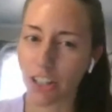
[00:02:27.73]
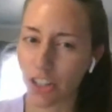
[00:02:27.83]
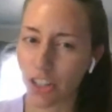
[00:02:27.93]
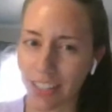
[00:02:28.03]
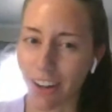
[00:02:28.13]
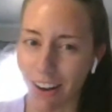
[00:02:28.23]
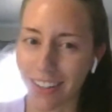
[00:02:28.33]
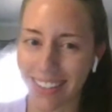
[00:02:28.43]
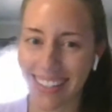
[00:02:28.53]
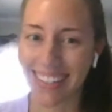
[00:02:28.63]
just
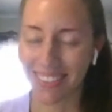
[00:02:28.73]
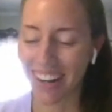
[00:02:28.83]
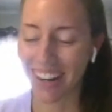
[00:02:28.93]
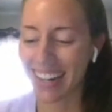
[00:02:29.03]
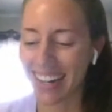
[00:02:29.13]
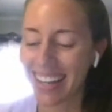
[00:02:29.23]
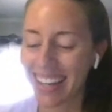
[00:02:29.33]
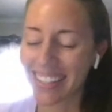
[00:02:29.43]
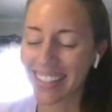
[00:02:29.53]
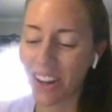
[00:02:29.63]
dogs. Right.
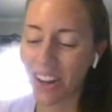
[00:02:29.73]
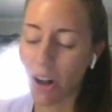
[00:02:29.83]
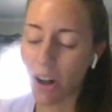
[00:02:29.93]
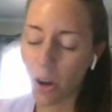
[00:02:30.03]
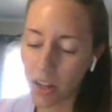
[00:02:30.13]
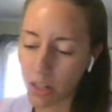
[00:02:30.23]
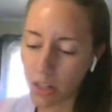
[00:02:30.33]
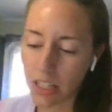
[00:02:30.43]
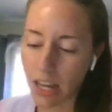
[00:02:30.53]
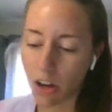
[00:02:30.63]
So always wanted
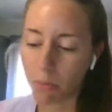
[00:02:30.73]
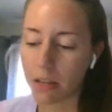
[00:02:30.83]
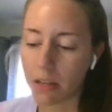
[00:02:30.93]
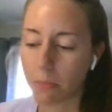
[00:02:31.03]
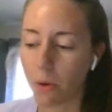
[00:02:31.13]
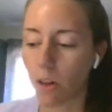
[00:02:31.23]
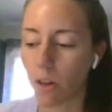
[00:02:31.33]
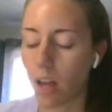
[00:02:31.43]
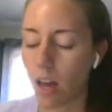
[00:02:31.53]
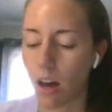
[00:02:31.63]
to help people.
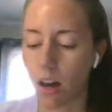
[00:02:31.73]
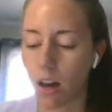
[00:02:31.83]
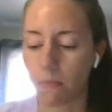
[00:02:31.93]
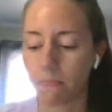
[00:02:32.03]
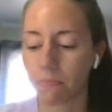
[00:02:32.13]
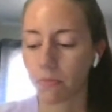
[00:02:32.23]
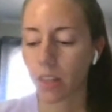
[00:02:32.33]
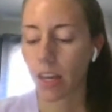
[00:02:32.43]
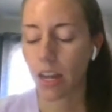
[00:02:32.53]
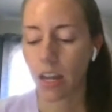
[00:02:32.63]

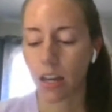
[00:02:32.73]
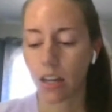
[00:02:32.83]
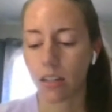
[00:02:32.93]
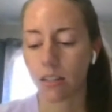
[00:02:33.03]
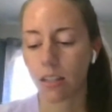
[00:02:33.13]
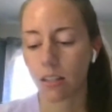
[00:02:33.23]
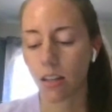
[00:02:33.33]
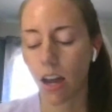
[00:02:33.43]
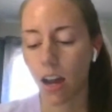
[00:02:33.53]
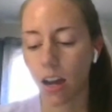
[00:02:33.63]
And
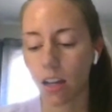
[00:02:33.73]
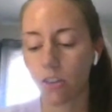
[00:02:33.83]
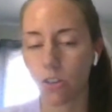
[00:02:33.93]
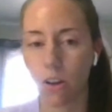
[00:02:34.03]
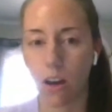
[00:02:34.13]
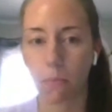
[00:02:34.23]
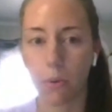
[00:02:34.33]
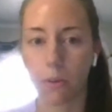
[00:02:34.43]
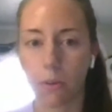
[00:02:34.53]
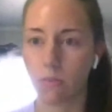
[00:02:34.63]
I grew up,
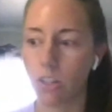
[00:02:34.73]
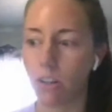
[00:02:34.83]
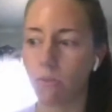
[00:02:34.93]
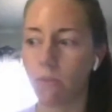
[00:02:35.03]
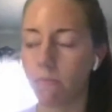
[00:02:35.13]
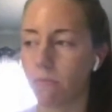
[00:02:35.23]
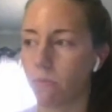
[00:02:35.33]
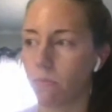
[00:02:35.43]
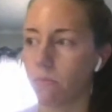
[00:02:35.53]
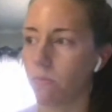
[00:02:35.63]

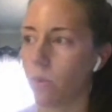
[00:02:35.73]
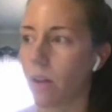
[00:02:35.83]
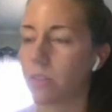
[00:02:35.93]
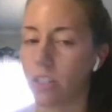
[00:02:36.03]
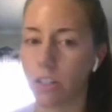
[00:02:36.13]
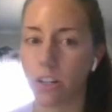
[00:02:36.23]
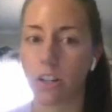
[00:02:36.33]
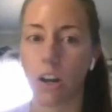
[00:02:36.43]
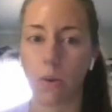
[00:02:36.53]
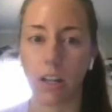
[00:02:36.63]
when I was younger,
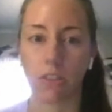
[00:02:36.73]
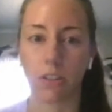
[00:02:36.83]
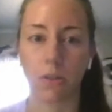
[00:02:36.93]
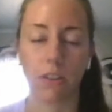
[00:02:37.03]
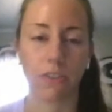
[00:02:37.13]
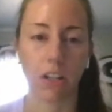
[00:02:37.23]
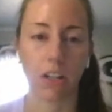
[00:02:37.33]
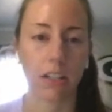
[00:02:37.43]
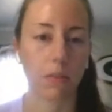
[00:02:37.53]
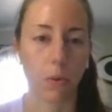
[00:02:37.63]
going through different
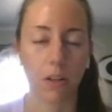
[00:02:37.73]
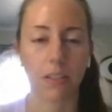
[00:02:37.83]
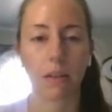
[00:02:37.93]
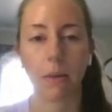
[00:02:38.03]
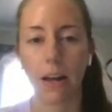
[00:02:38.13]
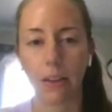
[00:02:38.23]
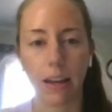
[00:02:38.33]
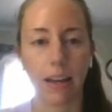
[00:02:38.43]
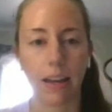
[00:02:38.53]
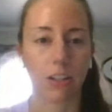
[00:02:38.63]
like sports like
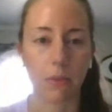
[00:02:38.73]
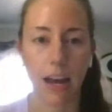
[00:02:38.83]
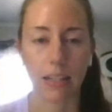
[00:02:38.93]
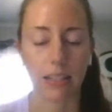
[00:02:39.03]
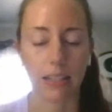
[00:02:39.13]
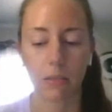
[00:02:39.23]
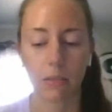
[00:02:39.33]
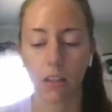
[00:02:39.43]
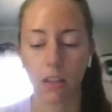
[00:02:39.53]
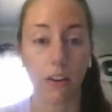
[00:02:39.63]
ballet, gymnastics, but
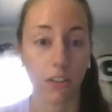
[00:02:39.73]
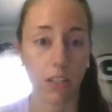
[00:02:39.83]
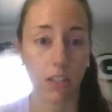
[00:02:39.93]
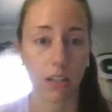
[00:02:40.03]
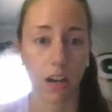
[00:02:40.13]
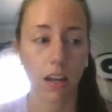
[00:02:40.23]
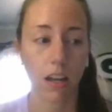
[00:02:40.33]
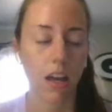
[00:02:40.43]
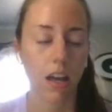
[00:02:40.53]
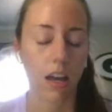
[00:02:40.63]
nothing ever stuck.
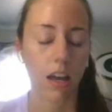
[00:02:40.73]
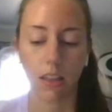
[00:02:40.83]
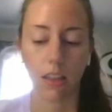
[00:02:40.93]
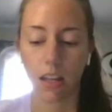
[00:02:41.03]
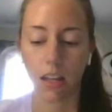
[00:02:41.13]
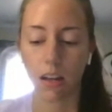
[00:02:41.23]
And then